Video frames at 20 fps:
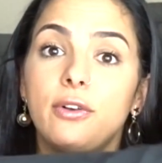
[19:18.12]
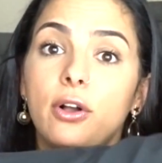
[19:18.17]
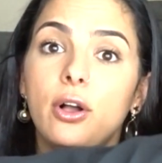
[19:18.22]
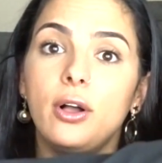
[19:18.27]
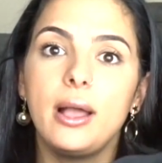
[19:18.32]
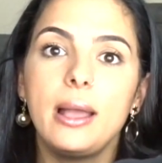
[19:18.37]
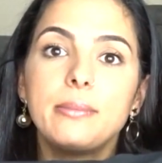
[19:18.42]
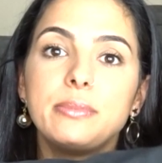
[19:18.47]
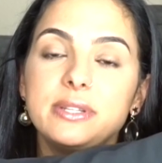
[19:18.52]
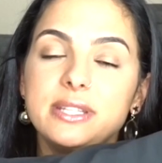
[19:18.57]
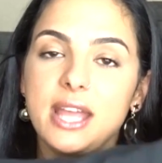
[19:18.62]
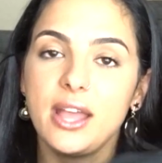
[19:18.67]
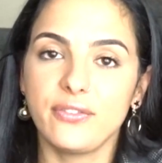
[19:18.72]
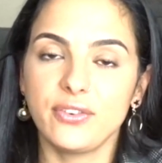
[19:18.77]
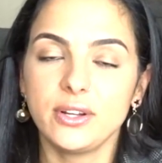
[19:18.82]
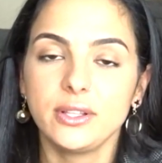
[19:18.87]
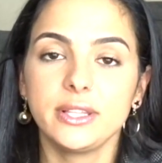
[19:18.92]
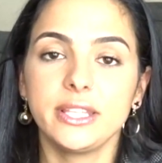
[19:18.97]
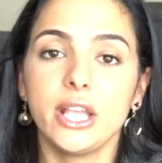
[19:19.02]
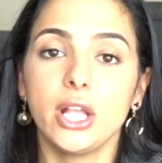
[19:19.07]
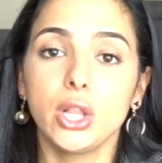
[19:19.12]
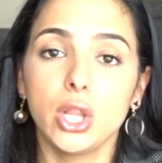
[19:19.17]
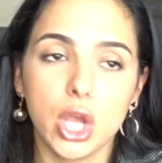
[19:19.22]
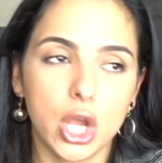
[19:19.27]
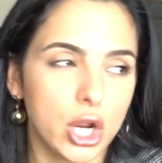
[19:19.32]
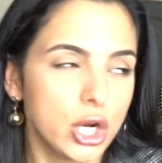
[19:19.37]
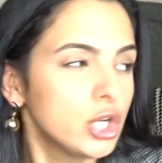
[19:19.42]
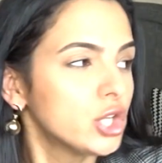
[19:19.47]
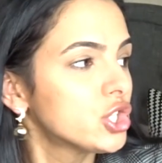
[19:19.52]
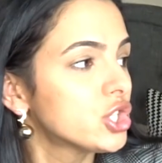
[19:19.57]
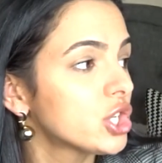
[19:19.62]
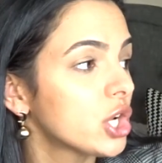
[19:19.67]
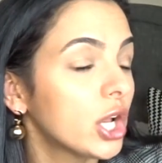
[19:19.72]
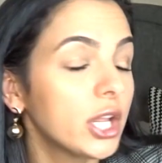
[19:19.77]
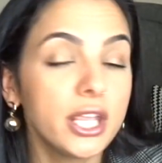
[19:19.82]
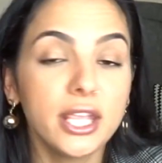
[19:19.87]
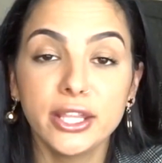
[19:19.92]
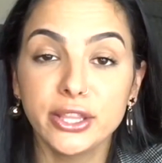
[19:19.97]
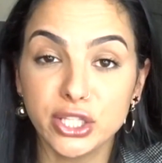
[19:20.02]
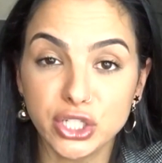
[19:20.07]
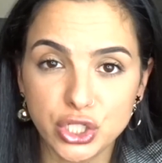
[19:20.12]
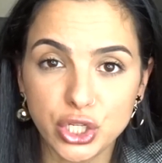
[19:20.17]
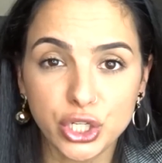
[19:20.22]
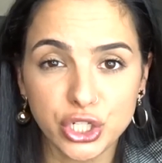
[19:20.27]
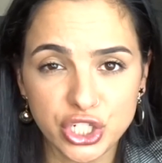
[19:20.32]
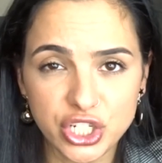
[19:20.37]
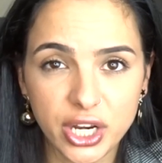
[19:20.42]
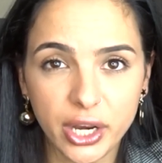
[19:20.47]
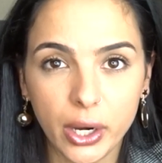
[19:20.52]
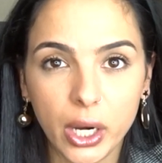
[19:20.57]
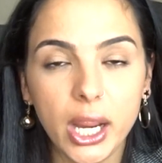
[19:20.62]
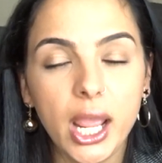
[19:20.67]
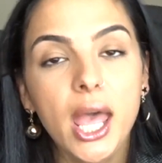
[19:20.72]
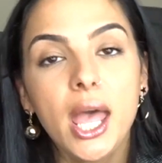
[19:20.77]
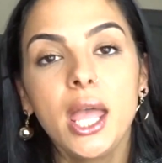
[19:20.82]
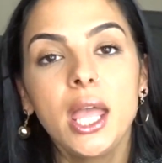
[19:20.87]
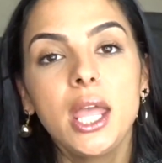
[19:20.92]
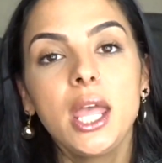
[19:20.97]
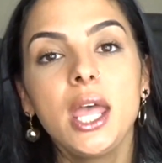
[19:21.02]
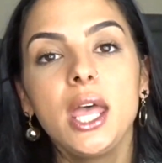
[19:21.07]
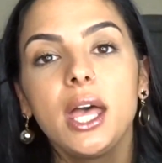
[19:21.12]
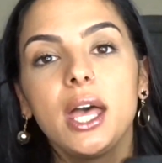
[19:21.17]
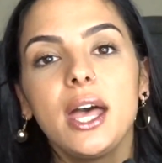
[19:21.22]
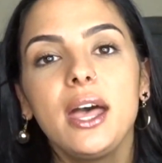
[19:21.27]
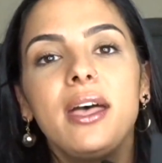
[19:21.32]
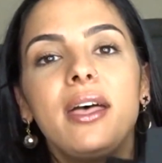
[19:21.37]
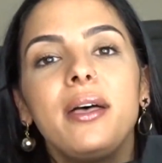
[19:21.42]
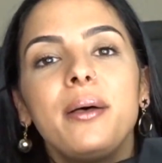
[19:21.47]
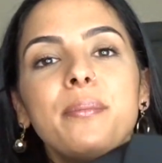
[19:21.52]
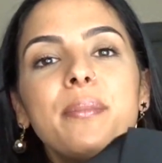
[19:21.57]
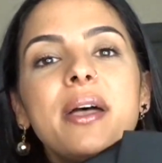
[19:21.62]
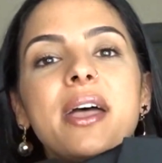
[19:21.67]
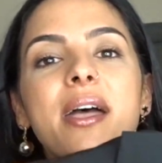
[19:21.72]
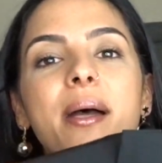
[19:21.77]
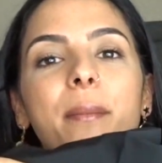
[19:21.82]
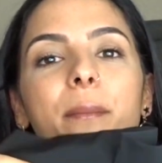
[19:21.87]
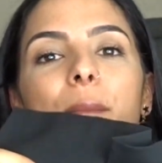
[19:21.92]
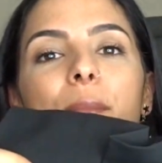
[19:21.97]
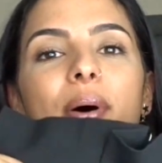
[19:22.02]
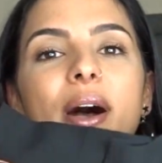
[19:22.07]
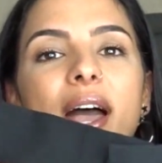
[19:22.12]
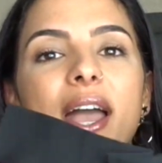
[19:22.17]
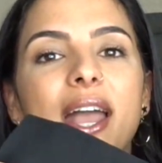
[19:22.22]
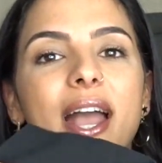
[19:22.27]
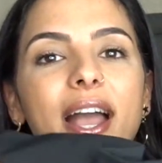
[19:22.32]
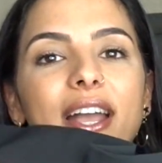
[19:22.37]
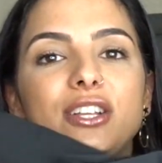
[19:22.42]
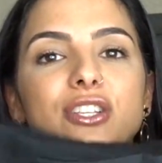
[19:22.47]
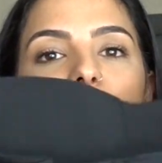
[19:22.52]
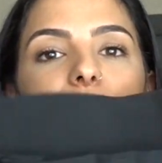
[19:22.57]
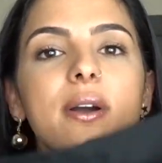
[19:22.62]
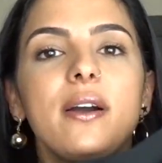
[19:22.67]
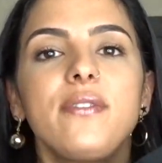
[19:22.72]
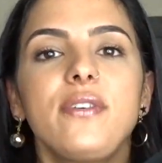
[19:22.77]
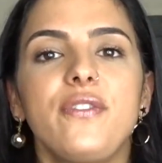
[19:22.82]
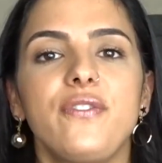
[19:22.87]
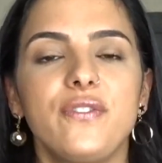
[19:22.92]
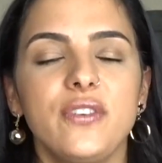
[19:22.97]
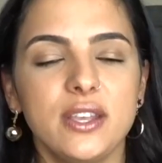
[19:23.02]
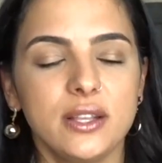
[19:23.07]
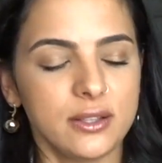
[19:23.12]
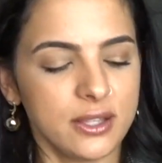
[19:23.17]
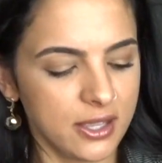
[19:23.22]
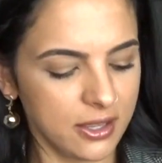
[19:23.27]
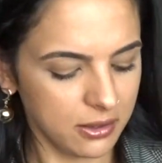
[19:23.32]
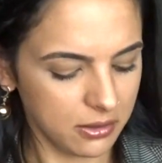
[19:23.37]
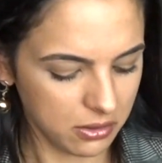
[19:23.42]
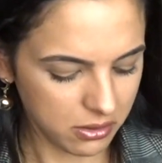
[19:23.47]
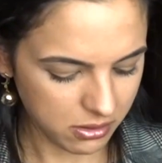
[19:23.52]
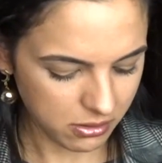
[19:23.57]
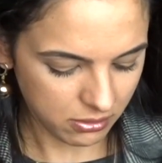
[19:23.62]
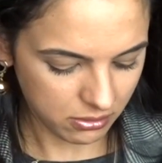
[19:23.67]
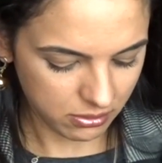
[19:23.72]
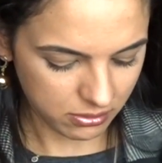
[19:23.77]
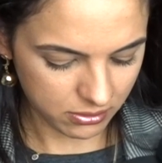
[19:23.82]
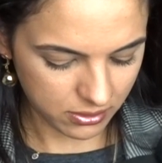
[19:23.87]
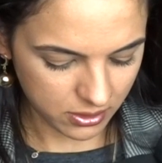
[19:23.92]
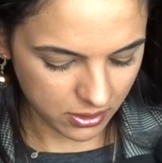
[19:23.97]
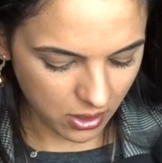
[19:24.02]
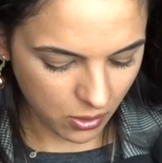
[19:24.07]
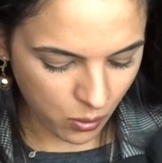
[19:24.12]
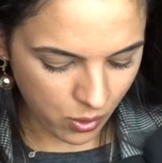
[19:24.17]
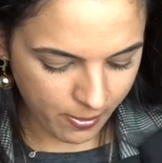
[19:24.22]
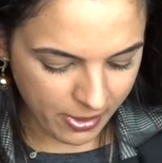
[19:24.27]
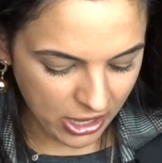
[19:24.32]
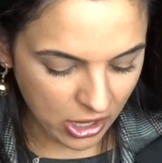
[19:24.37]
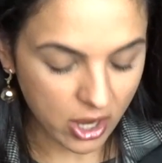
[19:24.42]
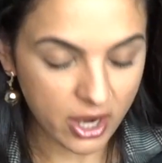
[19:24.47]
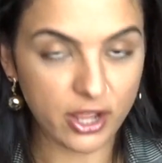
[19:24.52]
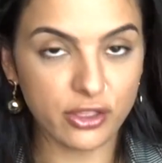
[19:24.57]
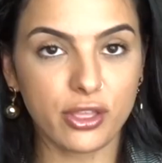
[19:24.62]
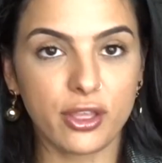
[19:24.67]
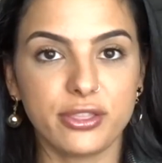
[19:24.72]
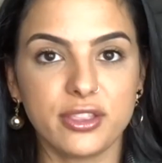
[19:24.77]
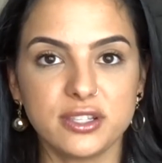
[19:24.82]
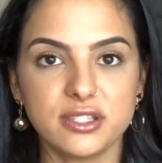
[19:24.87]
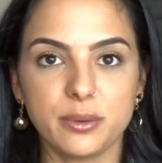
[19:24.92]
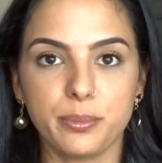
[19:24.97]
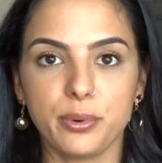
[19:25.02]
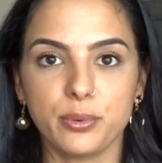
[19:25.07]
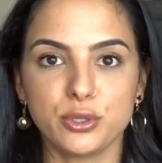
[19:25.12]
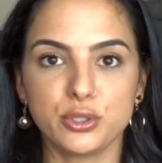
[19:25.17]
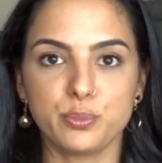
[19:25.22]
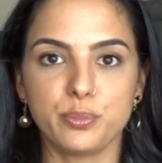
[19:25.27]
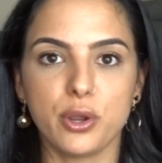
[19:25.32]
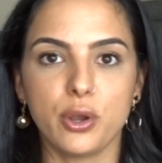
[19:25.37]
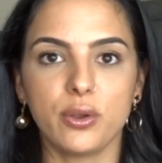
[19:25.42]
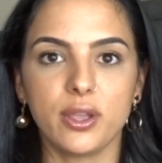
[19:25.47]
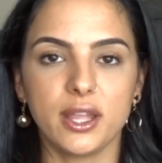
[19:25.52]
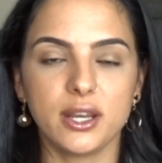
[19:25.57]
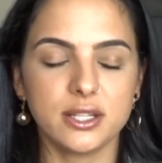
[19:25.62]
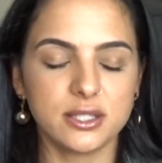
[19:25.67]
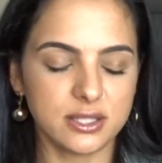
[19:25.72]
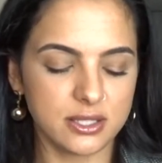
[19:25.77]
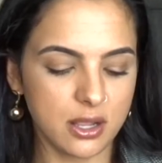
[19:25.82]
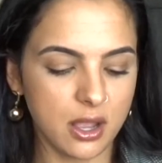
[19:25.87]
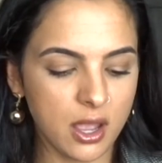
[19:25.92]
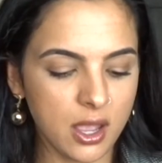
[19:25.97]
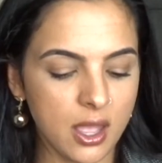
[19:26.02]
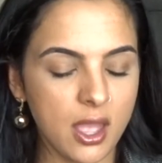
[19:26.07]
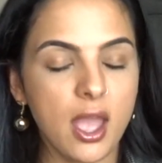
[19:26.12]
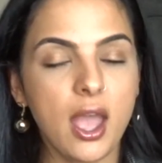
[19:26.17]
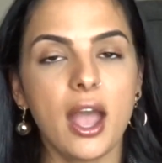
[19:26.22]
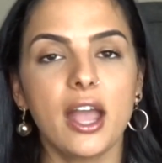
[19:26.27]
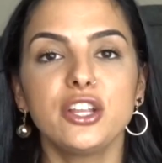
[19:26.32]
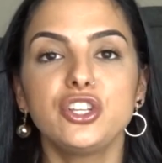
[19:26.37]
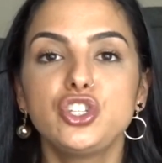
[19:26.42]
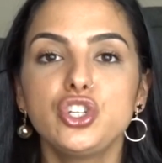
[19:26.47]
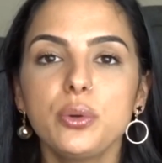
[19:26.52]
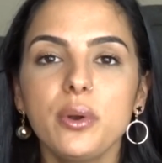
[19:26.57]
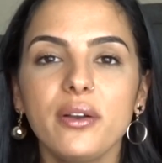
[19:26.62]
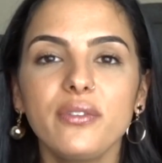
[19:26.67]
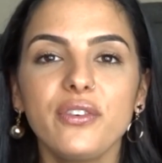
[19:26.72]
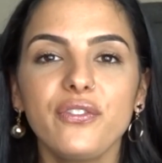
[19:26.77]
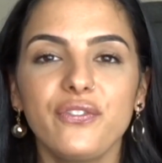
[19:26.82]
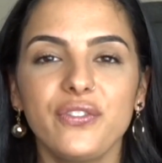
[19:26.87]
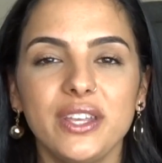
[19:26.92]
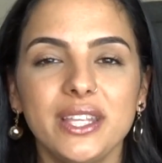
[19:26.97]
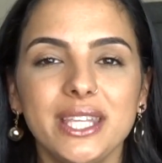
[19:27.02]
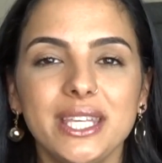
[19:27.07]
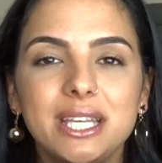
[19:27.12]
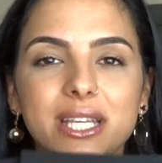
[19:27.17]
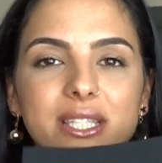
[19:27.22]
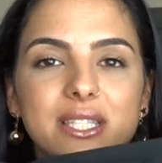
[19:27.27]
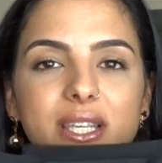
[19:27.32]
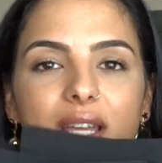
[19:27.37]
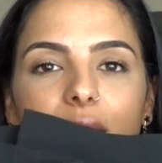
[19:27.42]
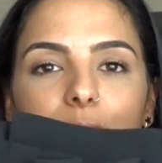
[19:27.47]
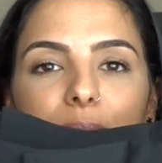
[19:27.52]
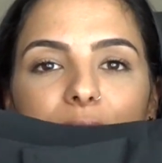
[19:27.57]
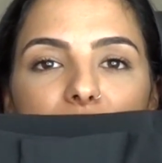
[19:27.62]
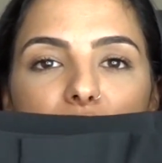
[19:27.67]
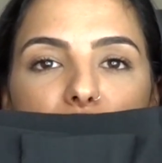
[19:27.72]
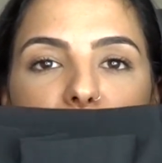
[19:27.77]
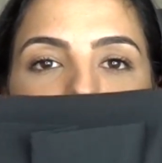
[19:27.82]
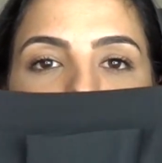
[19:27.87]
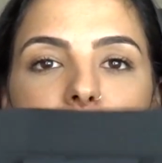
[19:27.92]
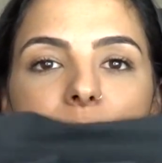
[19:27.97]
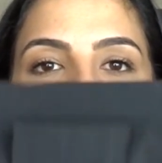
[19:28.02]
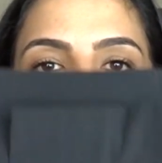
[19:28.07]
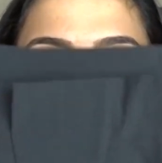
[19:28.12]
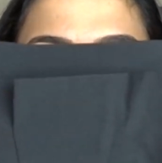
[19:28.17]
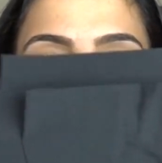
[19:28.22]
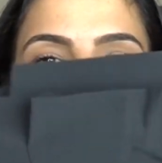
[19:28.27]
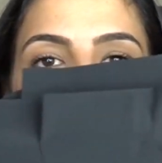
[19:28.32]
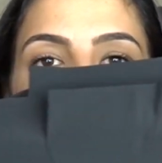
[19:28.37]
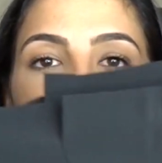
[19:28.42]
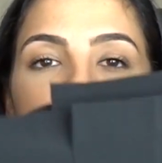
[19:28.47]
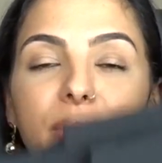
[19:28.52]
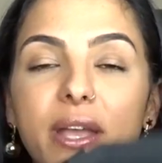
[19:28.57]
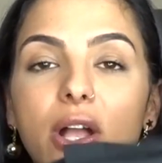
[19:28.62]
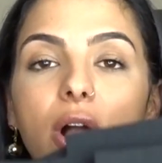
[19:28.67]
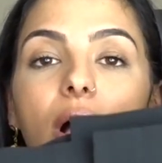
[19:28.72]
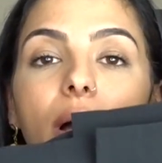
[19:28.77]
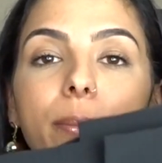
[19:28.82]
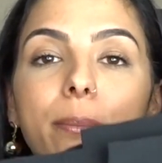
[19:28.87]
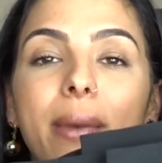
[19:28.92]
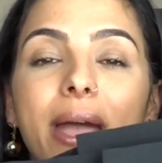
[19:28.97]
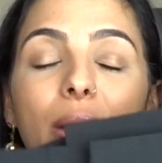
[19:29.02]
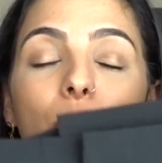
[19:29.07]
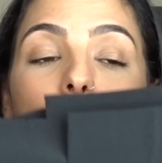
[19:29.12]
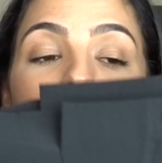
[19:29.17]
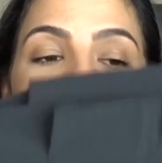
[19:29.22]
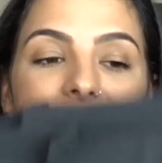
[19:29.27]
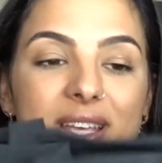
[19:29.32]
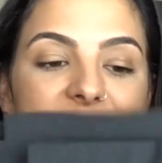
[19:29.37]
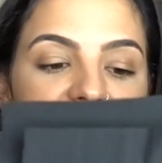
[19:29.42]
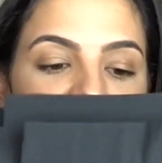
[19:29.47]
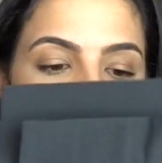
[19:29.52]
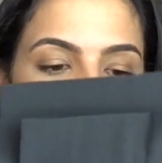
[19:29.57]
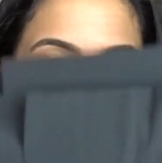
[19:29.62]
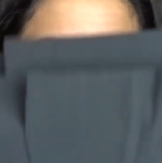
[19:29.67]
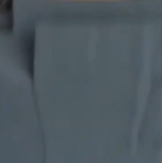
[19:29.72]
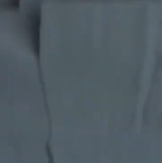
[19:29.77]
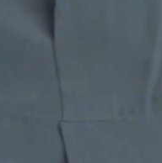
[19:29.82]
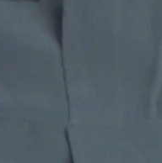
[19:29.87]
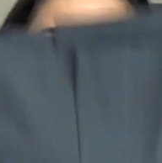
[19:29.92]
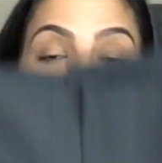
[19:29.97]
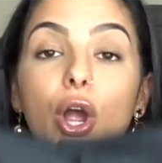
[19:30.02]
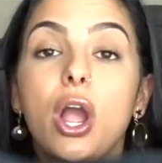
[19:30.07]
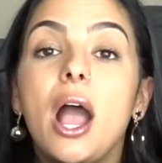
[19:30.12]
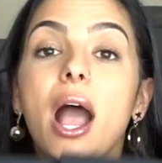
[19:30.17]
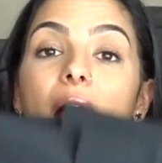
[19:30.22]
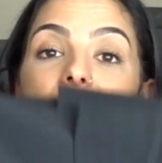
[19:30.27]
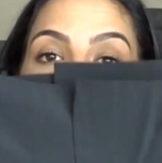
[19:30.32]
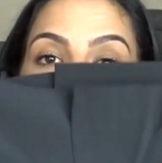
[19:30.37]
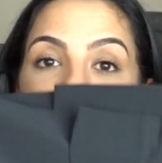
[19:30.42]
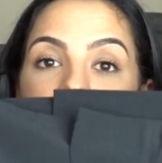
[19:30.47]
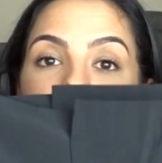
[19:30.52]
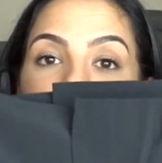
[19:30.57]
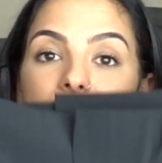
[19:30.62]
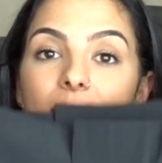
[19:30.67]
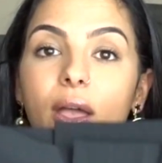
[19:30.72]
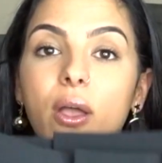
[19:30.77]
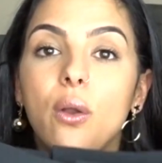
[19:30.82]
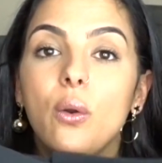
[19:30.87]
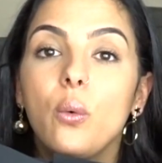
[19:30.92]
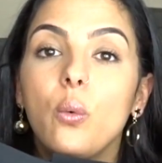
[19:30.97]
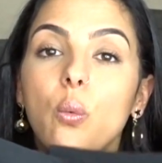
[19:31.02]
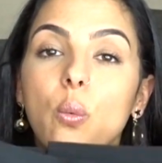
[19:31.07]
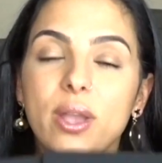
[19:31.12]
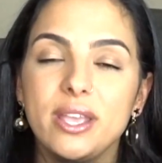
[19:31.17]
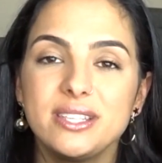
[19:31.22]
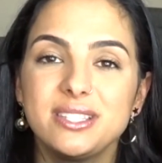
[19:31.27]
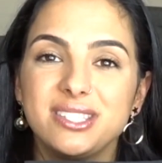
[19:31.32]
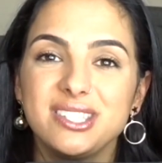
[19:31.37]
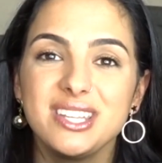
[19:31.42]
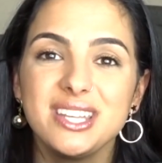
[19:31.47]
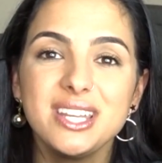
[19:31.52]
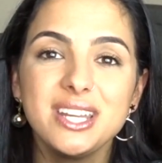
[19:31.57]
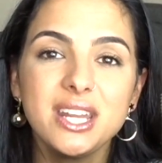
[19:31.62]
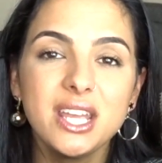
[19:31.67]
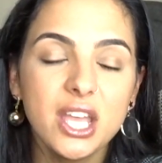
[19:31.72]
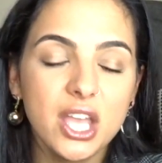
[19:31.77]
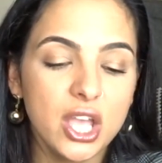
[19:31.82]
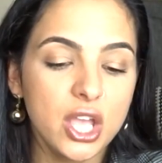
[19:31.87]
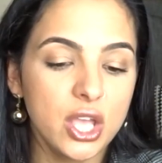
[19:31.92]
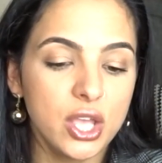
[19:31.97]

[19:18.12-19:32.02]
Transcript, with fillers: of all, I'm definitely a large in the tush area, um, but I do have a feeling, oh, Oh my god, I thought the zipper was broken. It's not. I do have a feeling it's going to be too big on, big on my waist because they're high-waisted.